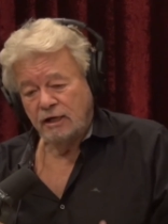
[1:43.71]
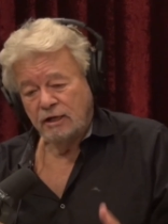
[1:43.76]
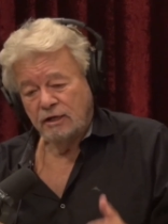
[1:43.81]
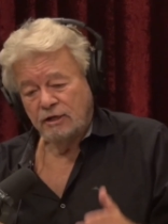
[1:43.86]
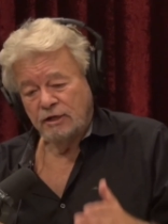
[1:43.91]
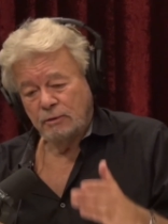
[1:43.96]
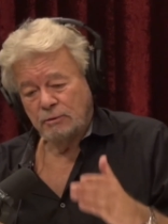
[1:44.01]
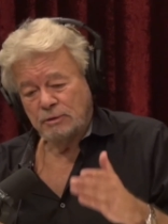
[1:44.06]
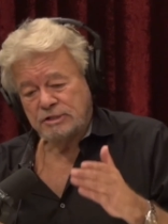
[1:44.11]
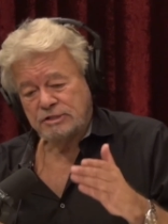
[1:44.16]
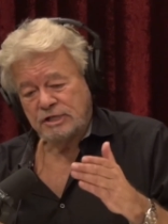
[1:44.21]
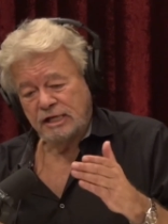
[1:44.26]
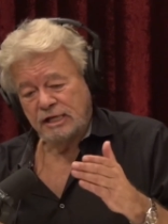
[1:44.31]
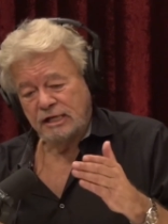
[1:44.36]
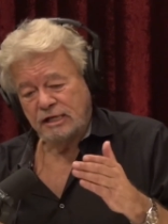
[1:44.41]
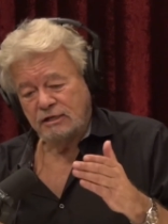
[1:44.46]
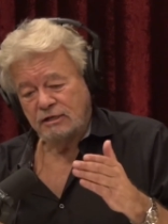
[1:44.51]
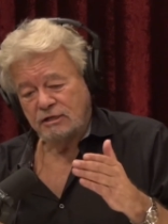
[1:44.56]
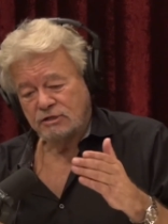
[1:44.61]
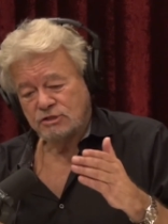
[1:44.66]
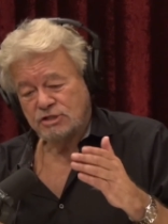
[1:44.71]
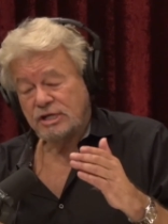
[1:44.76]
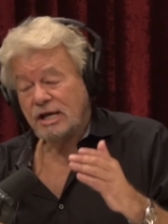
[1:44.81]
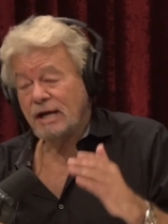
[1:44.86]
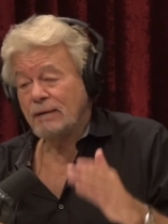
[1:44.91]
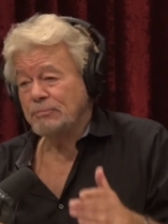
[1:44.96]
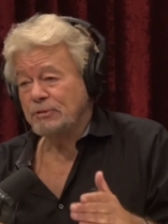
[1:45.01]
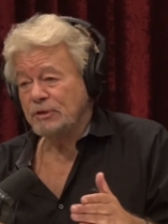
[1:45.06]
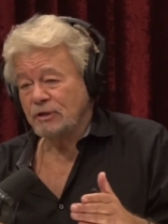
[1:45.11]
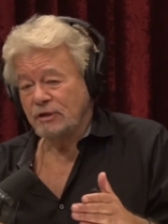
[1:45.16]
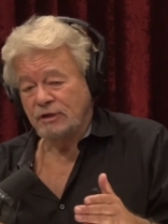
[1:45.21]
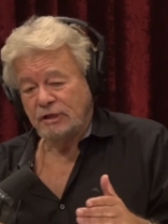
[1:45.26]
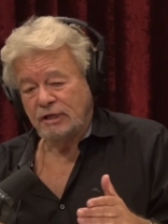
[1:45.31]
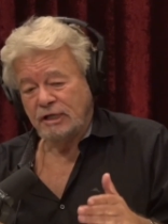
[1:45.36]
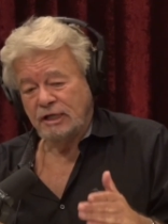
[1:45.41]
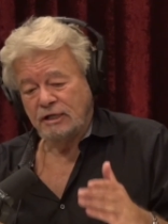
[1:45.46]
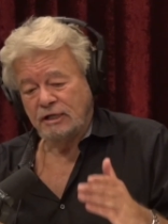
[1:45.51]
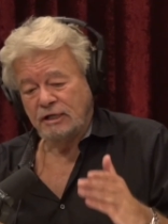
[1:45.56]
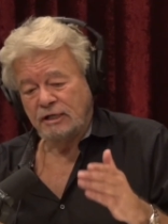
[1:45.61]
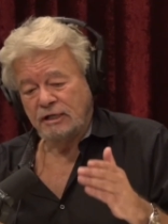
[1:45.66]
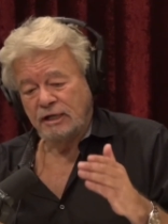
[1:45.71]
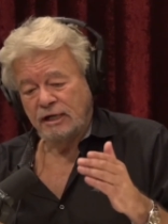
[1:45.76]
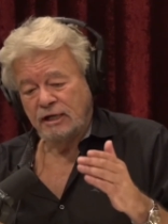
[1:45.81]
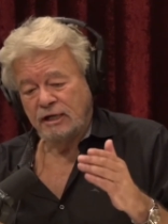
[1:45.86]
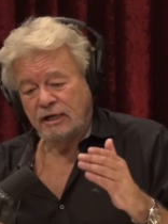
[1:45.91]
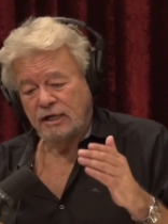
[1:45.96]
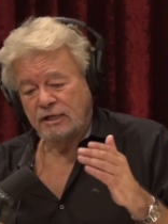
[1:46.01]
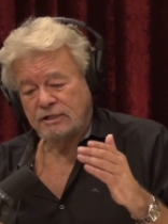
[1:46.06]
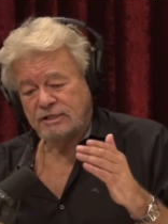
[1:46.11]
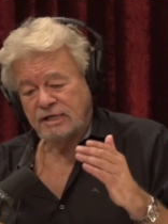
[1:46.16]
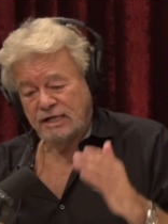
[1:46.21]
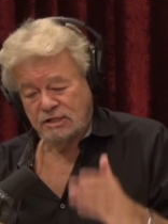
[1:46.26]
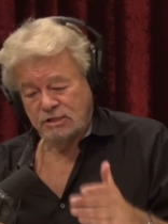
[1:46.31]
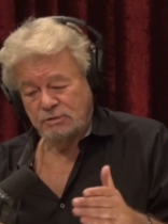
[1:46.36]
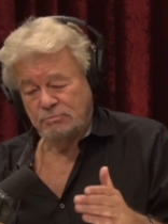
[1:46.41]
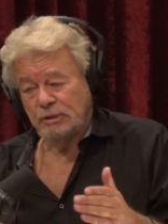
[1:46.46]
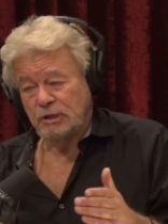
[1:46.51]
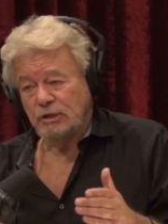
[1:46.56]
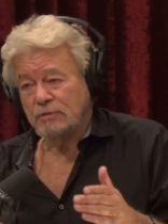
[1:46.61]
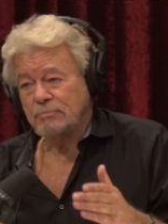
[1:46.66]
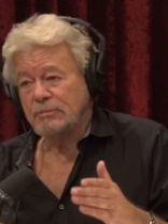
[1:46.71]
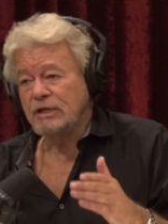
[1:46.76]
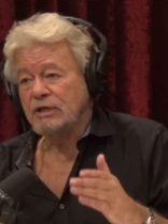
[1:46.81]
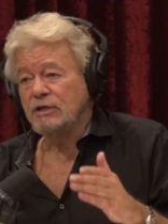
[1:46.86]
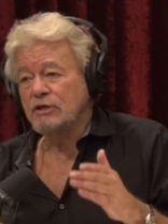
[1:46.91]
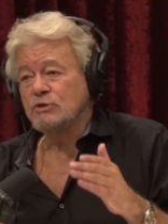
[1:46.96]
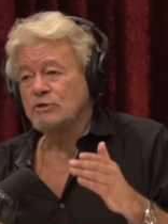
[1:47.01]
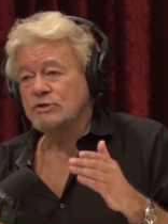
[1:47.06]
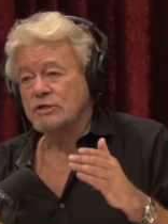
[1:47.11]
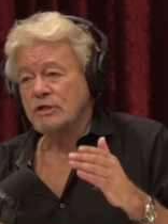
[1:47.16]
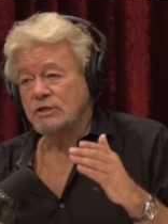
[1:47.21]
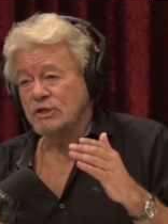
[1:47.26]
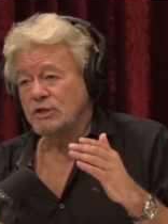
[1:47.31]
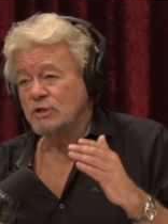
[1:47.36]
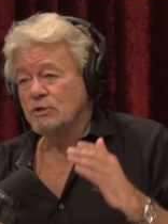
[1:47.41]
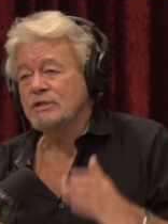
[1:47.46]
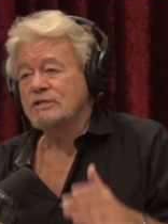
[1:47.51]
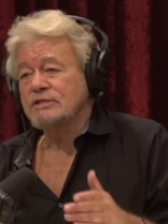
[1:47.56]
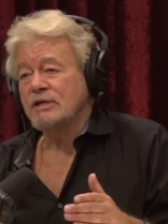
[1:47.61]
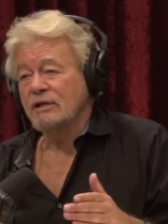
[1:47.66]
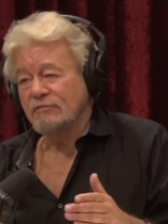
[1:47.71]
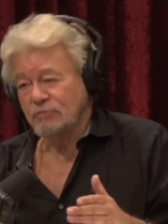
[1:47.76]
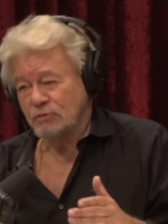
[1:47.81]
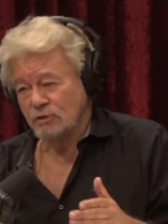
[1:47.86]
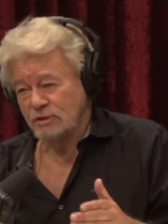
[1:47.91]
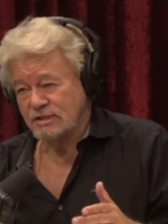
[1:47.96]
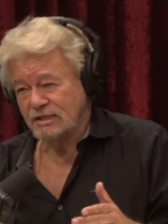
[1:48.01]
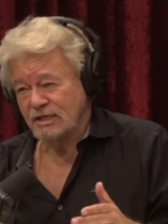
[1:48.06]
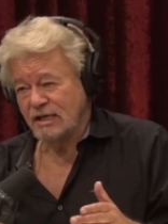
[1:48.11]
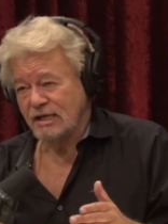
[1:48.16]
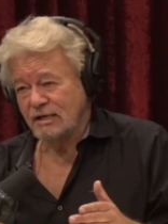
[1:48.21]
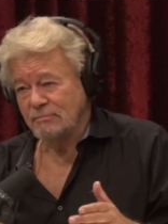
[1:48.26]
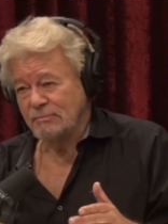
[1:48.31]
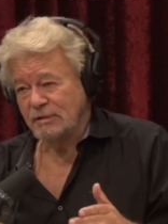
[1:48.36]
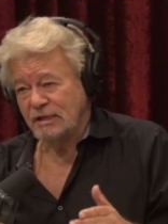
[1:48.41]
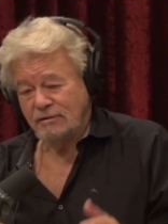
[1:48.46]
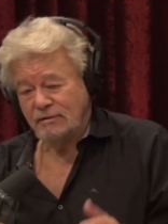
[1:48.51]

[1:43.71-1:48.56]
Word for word: There was a chapter in an, a textbook being used at the U.S. Air Force Academy.